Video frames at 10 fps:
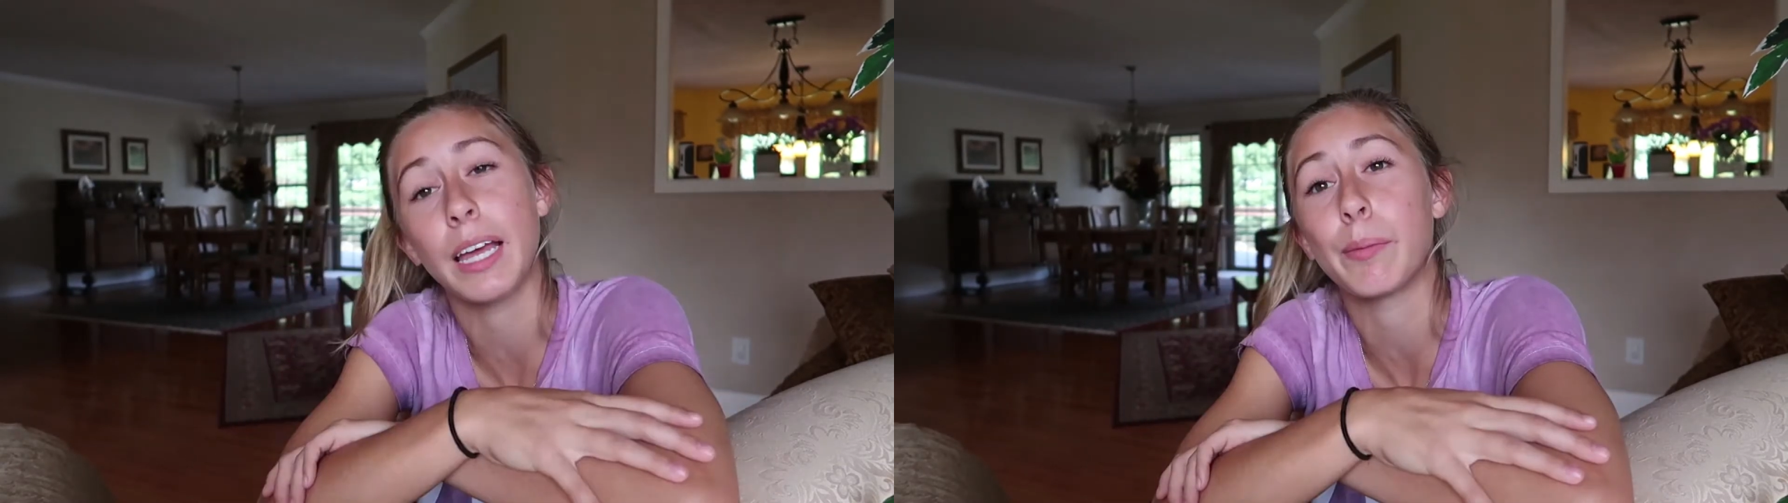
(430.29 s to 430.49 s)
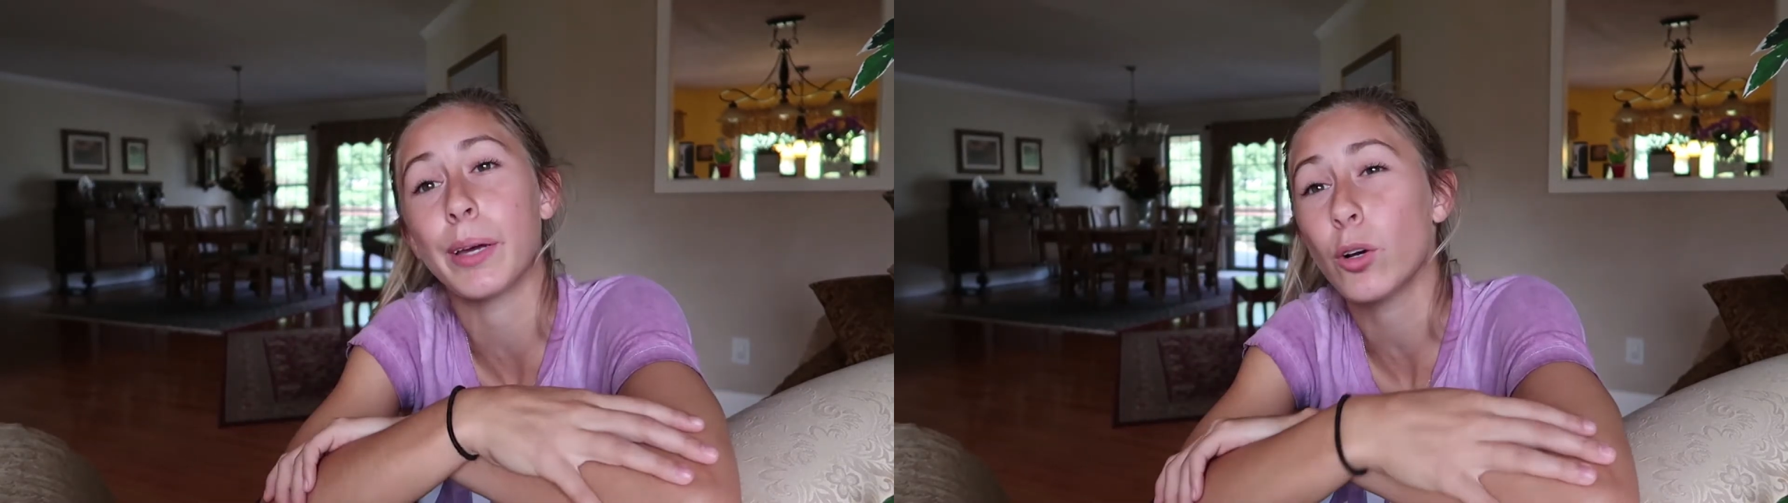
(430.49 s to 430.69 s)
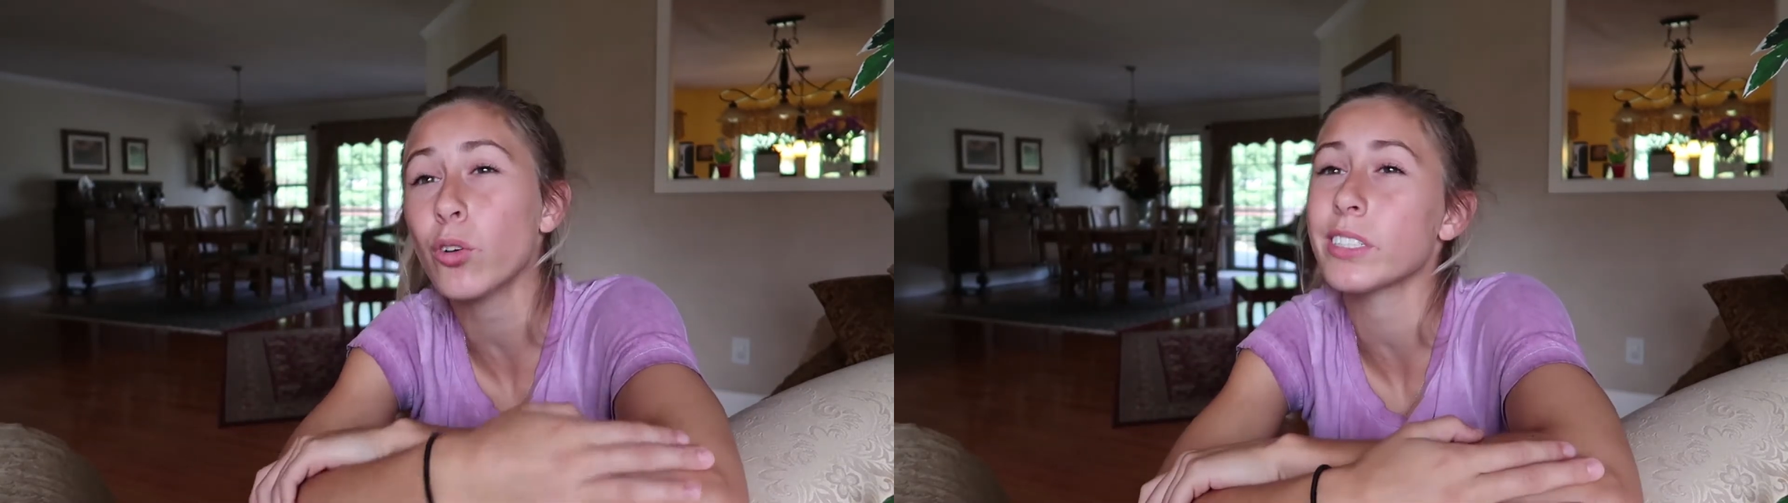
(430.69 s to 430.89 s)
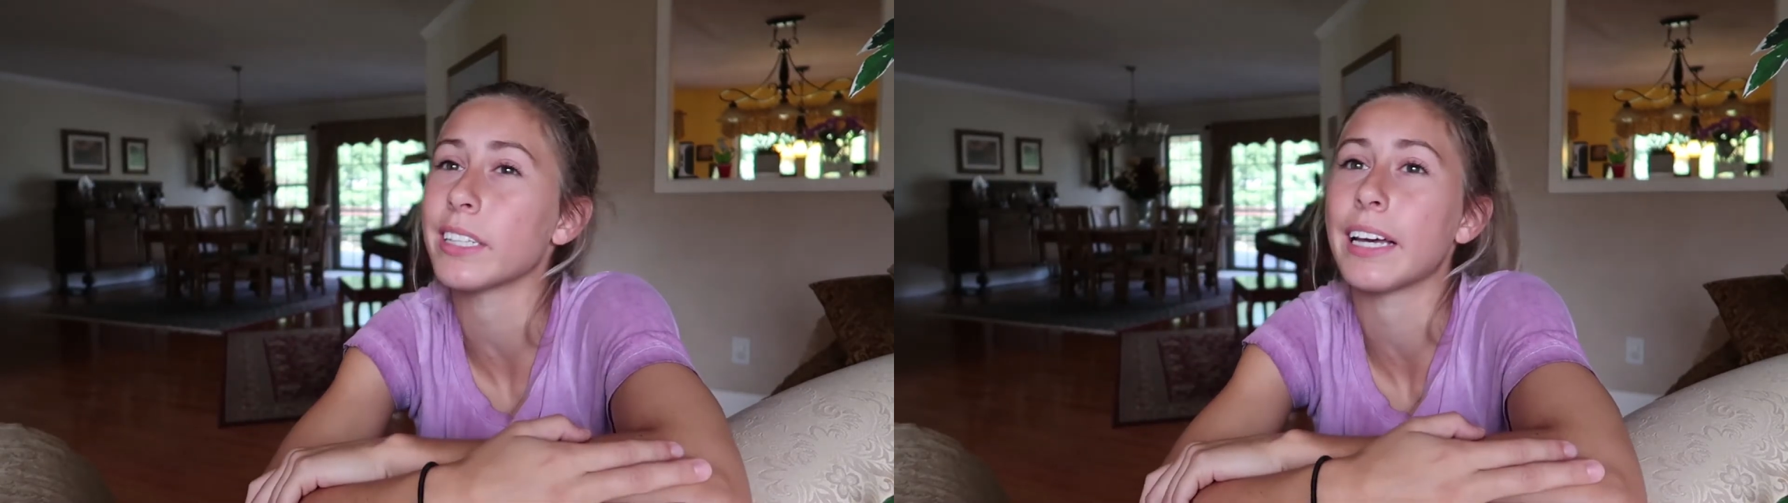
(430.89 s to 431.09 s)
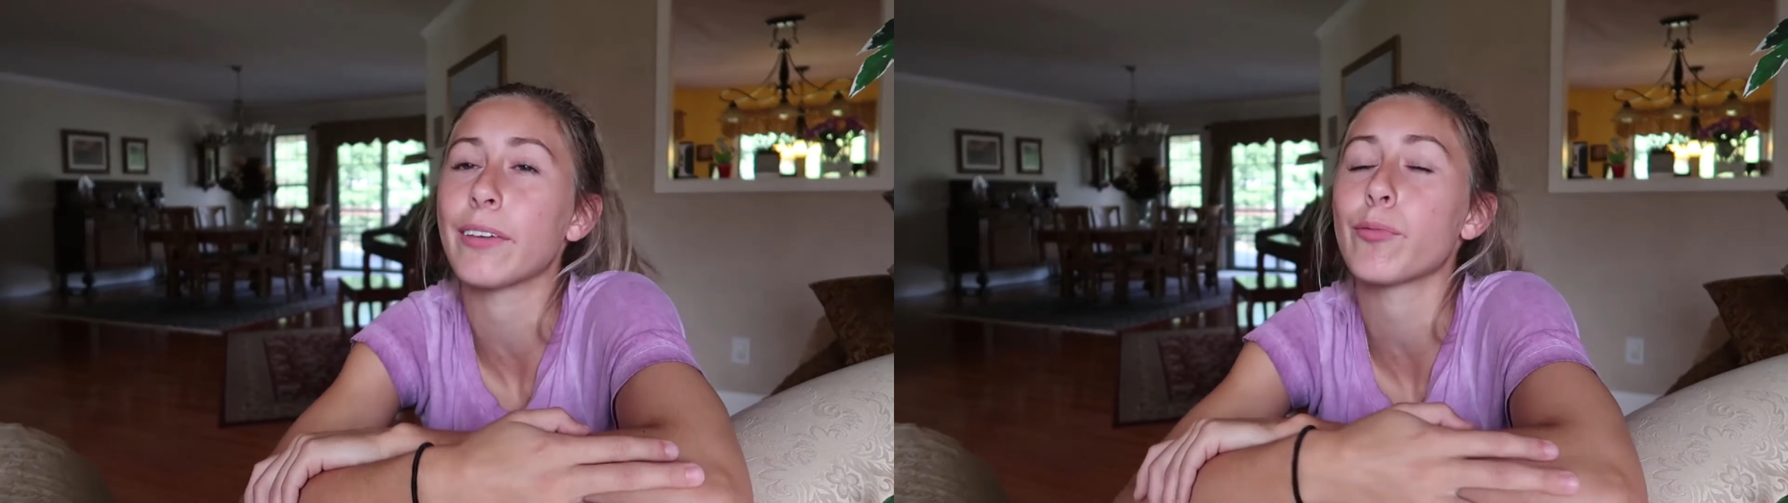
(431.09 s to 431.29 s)
and my goals
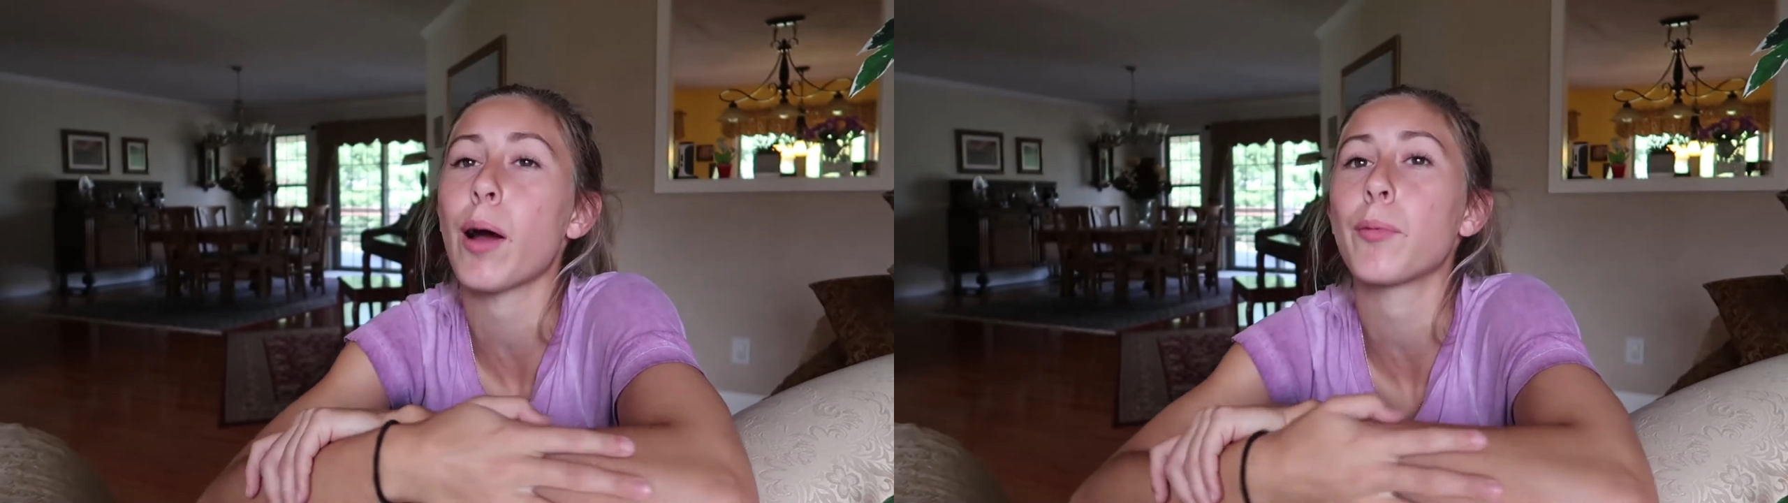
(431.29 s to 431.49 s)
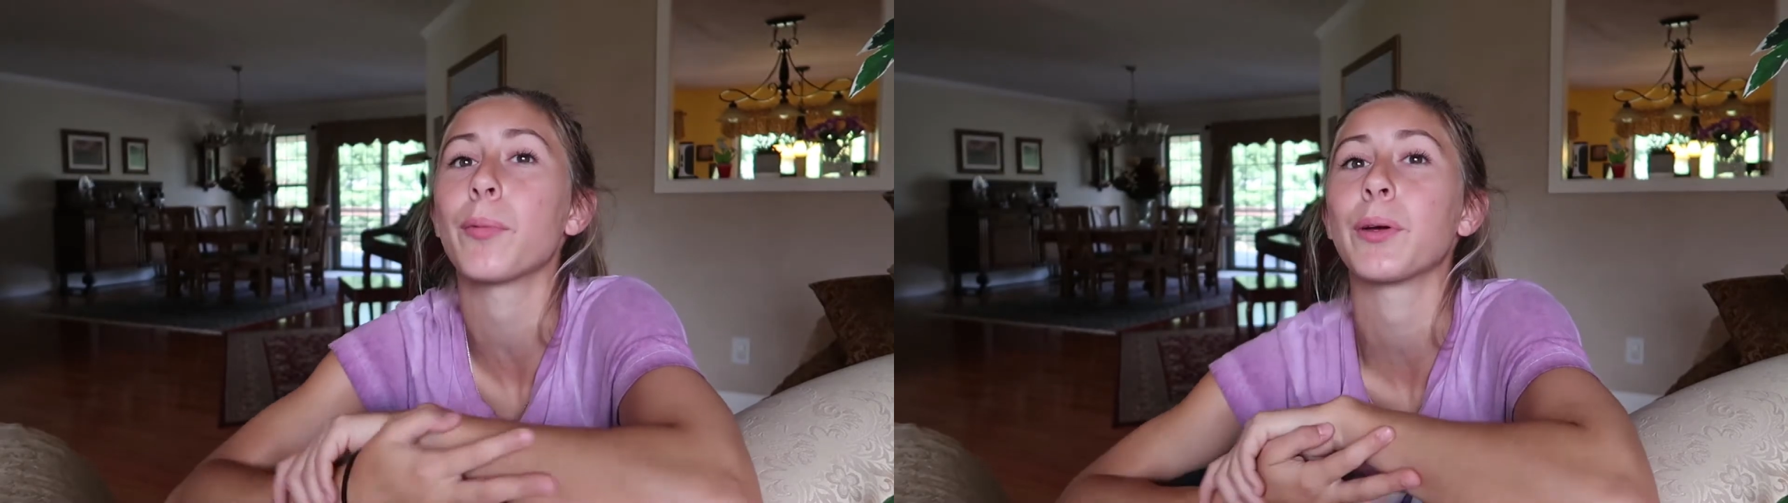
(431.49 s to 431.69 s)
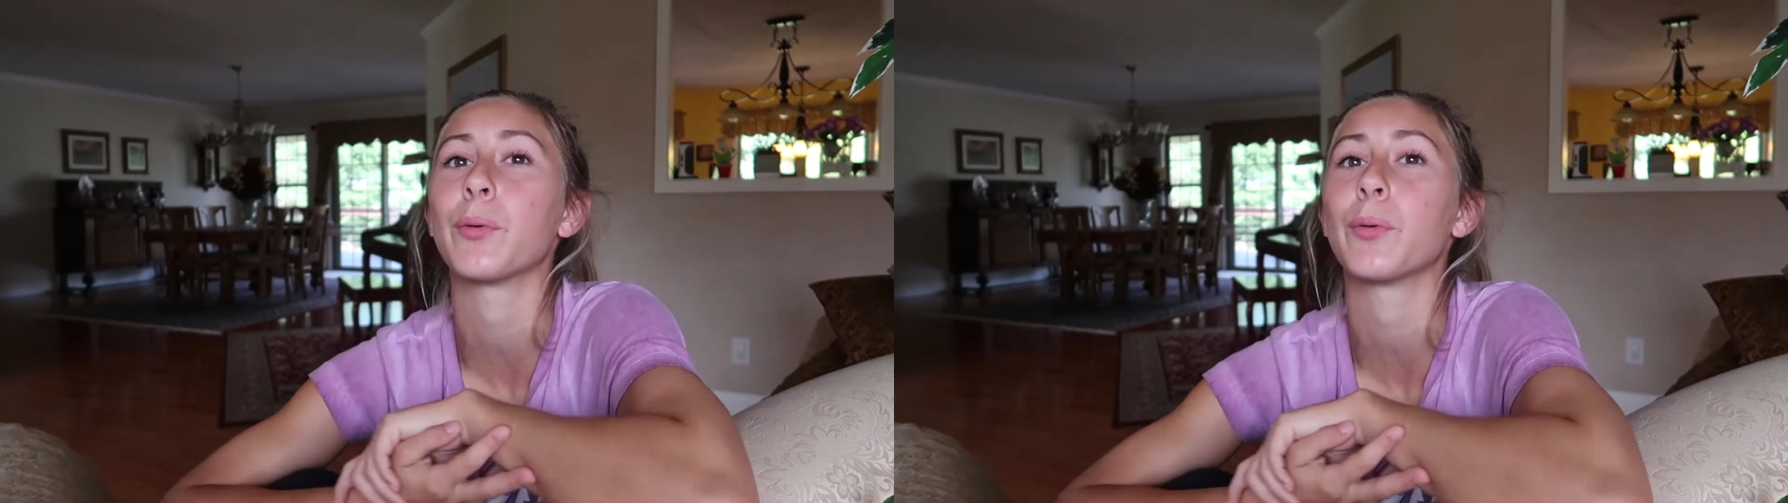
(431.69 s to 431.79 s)
in life probably